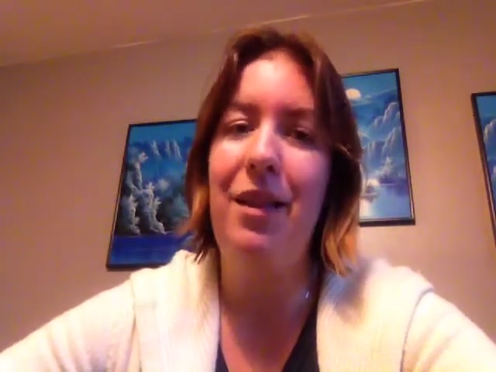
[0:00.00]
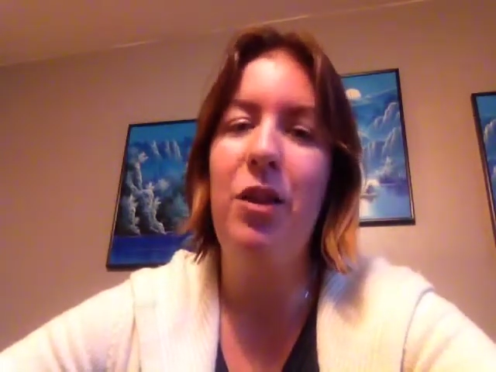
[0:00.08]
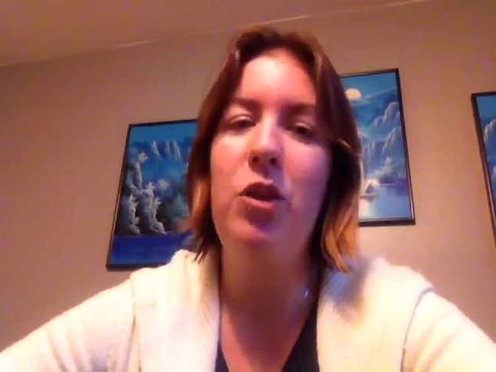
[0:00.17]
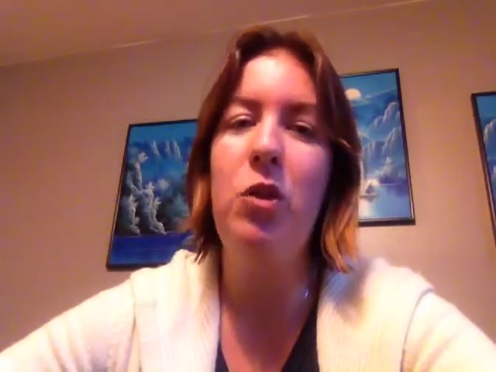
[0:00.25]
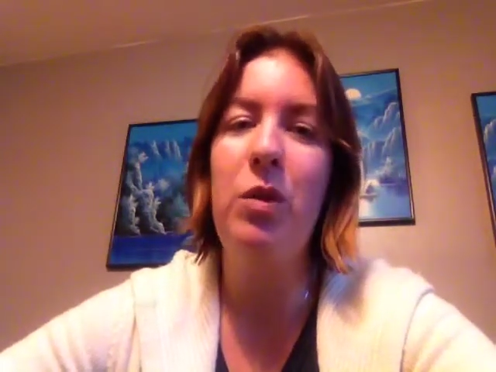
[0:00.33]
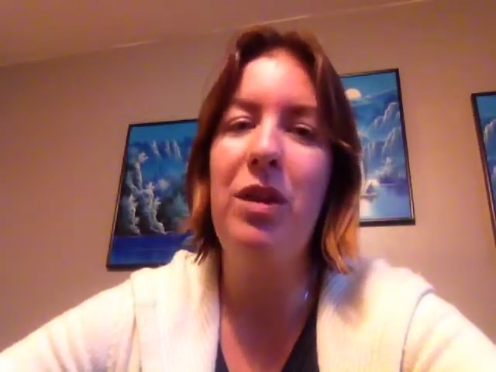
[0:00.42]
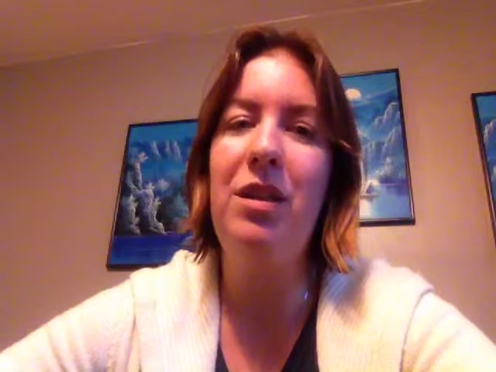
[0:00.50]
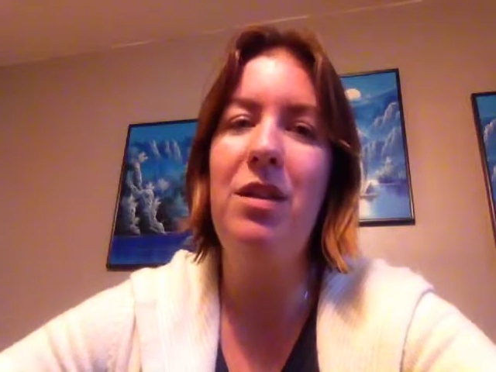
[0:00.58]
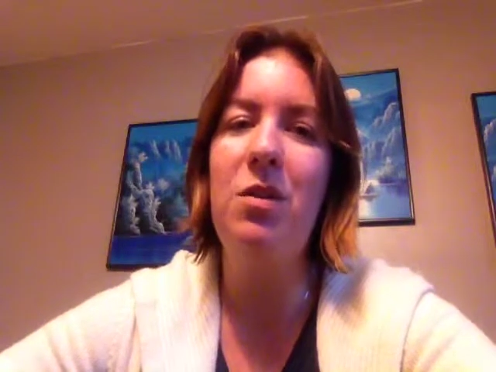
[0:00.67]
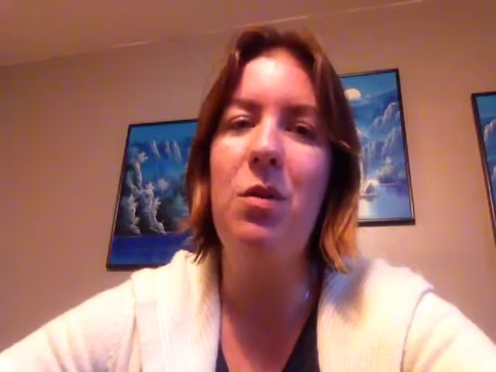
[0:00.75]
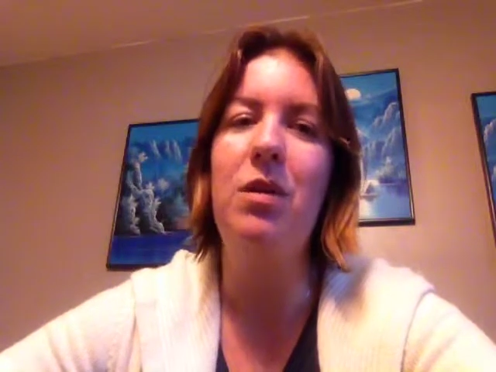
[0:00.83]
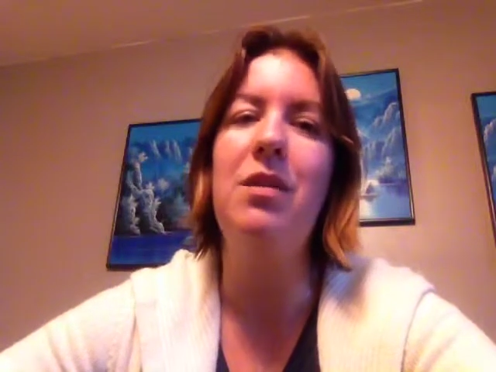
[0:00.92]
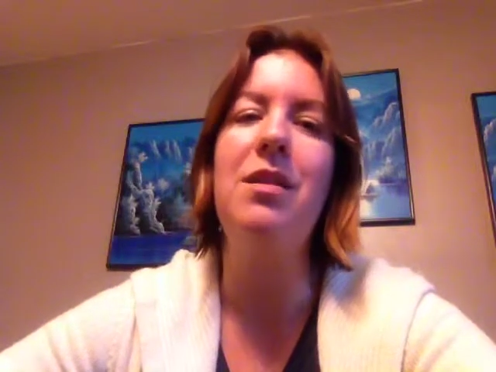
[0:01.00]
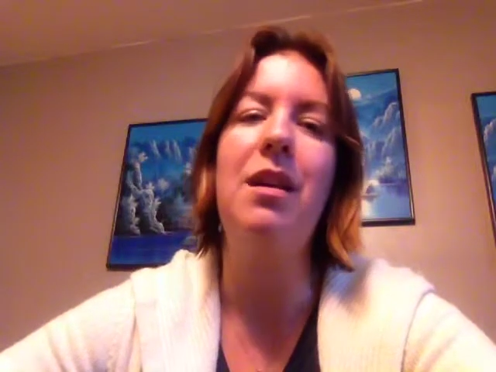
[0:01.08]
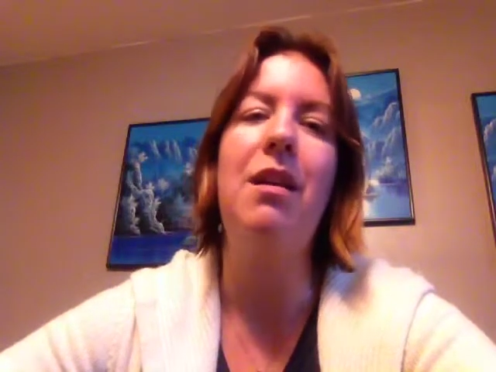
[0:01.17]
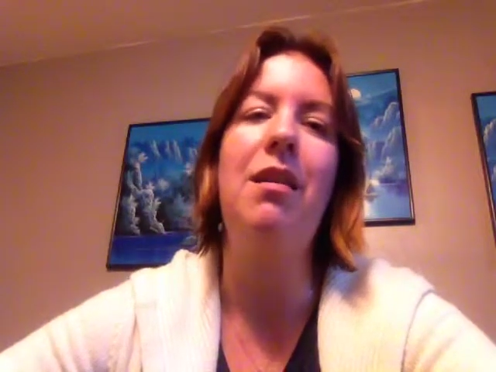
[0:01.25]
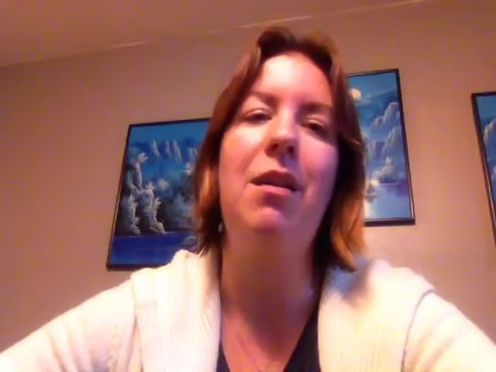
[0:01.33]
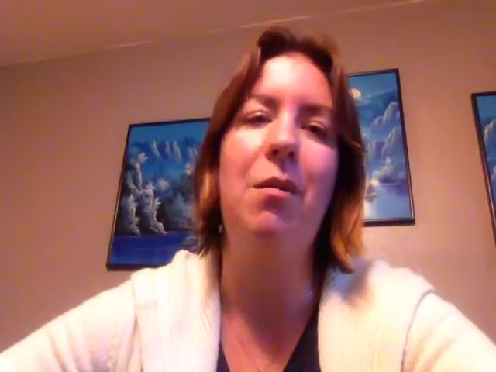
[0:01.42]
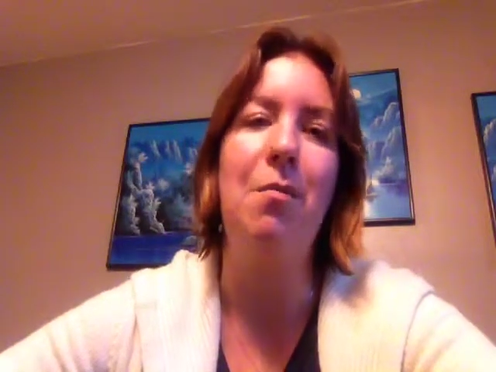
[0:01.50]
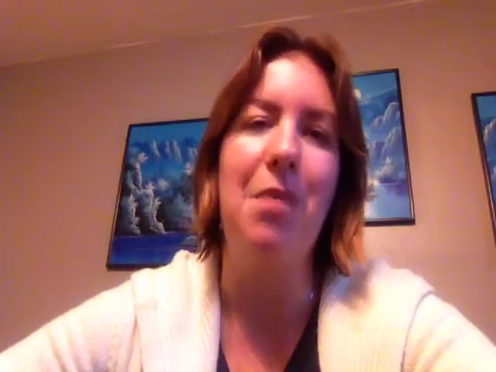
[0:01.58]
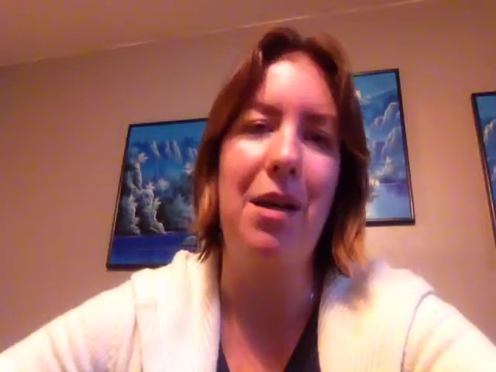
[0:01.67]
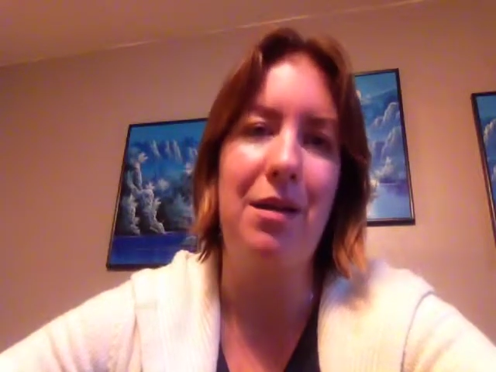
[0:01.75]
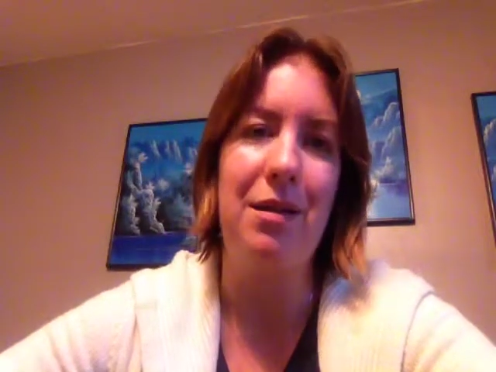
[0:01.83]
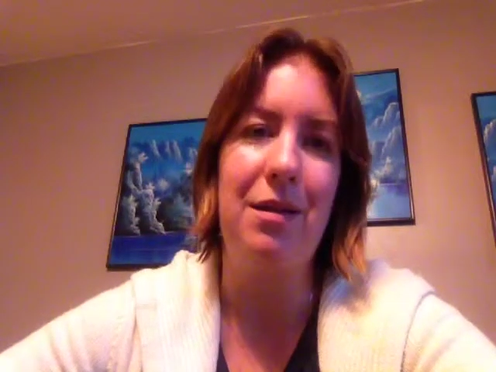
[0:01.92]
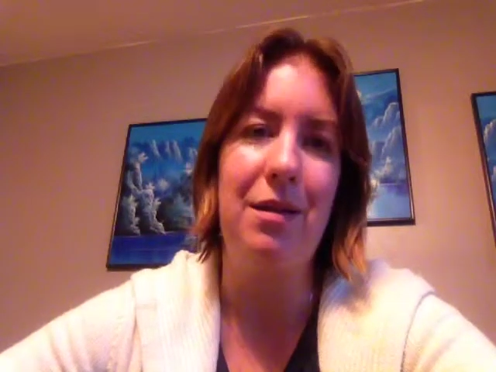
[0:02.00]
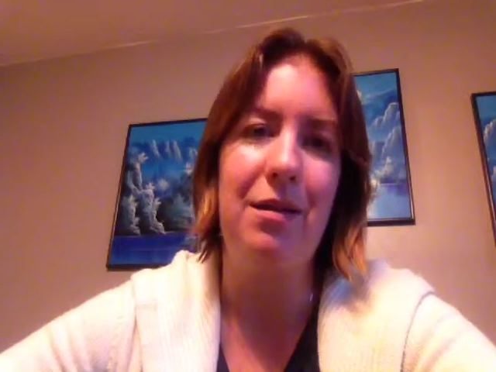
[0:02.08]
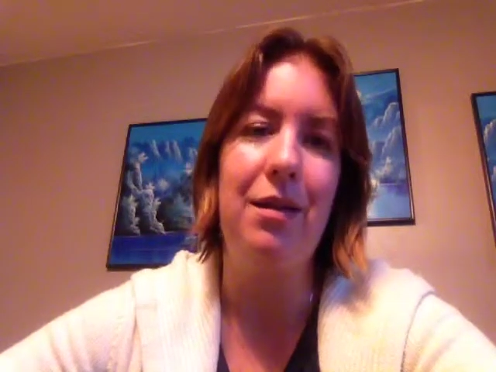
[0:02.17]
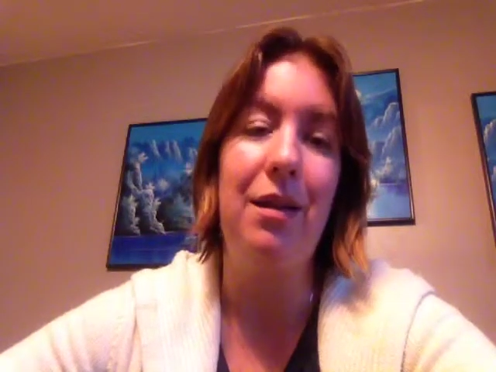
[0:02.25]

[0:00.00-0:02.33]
treat these oils like they're medicine.